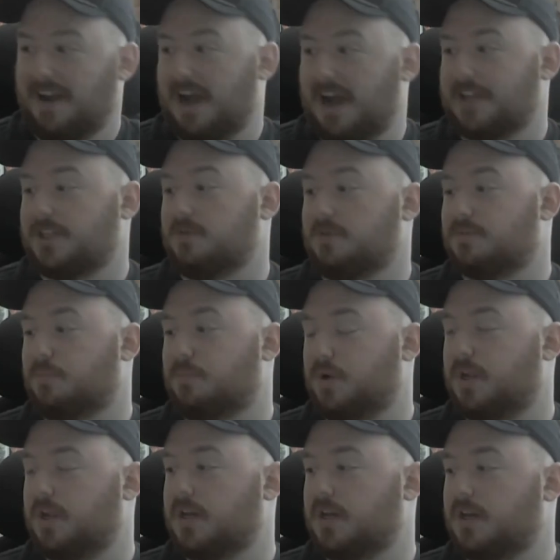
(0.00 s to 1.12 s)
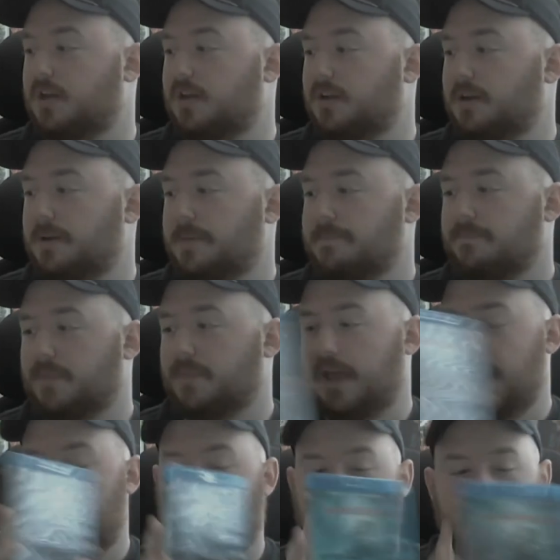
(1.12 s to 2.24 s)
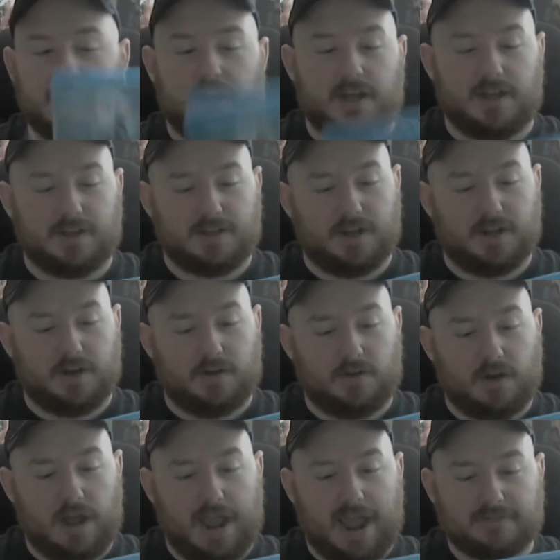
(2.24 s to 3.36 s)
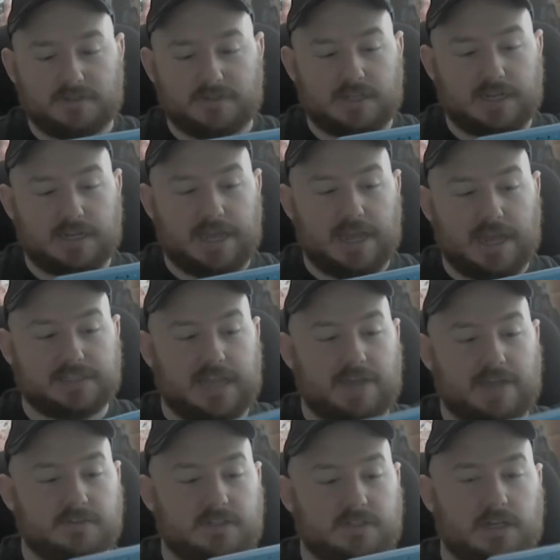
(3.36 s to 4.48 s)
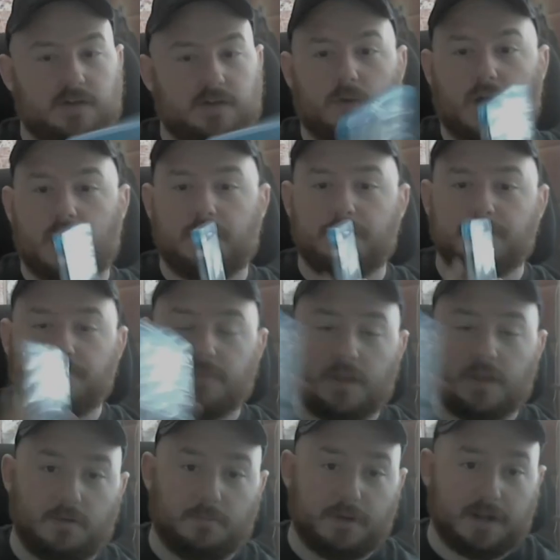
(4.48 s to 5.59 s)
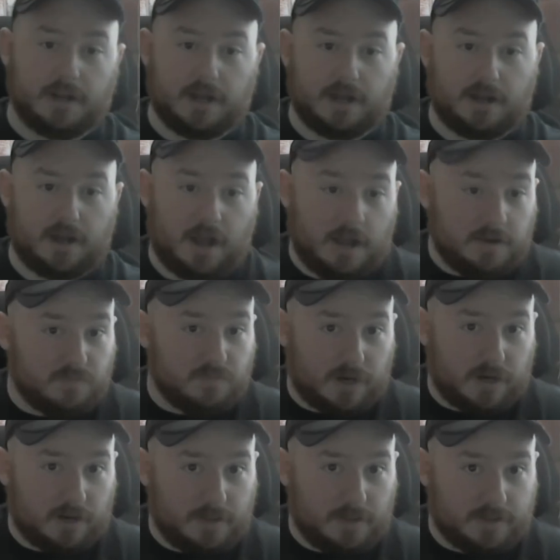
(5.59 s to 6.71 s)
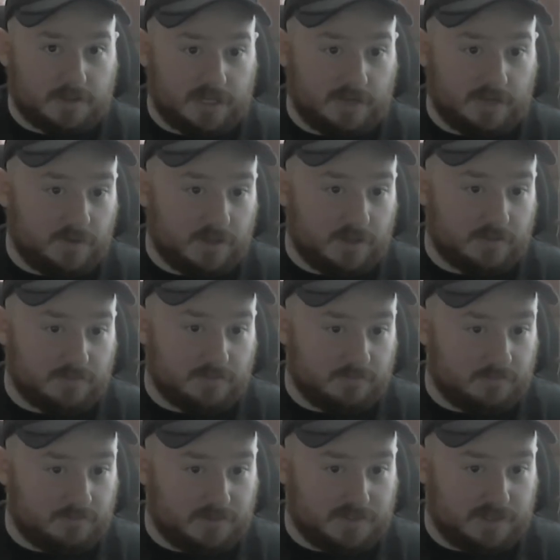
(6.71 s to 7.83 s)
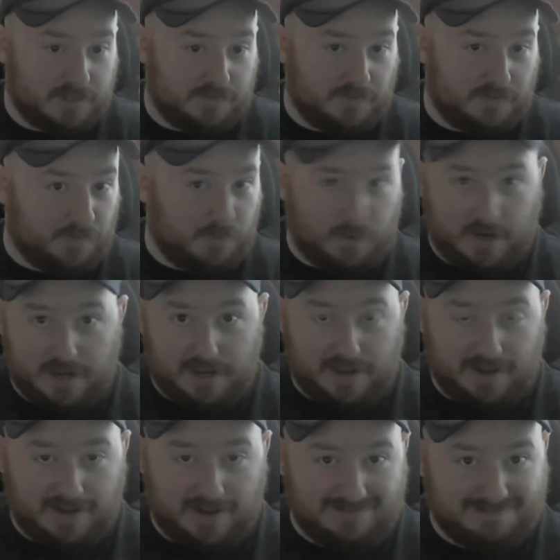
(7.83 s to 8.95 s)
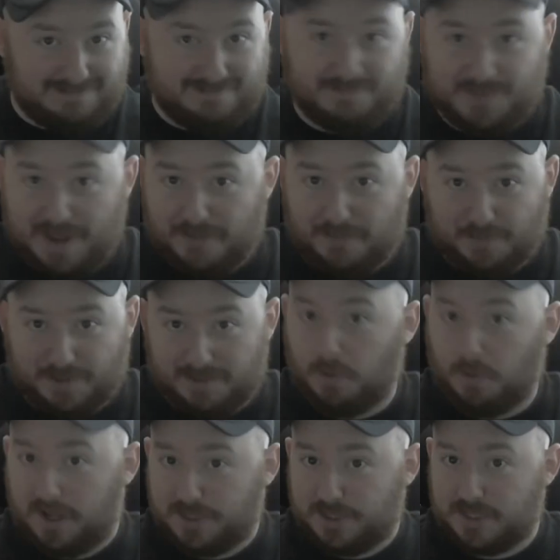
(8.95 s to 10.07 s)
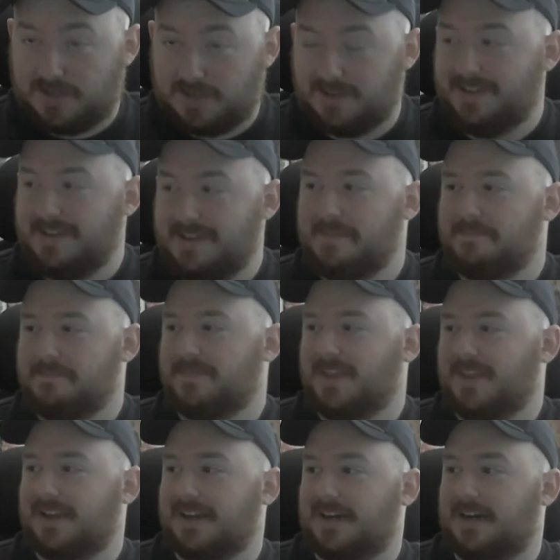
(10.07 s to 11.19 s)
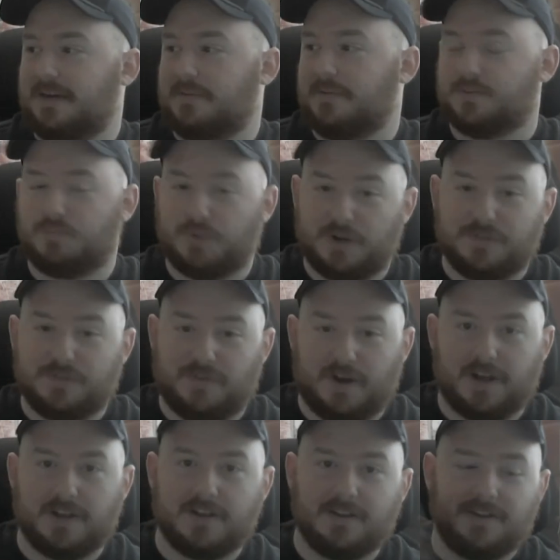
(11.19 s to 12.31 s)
I thought it was pretty good. And, I have to see it again because I haven't seen it in a while. But I'd recommend seeing it. If you can see it for free, definitely watch it. It's pretty fun.